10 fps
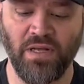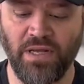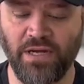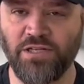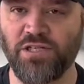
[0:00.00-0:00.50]

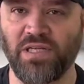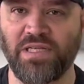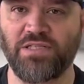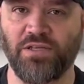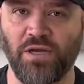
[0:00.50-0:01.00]
Here's your
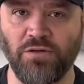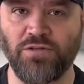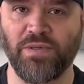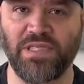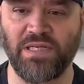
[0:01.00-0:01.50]
list. Go
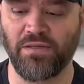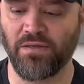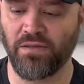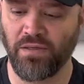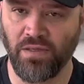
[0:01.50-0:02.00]
to a
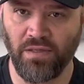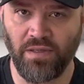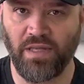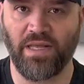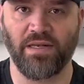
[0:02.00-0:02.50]
dealer
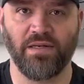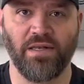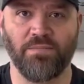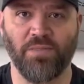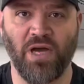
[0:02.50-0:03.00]

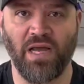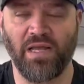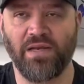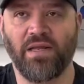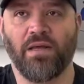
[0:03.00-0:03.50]
and buy it.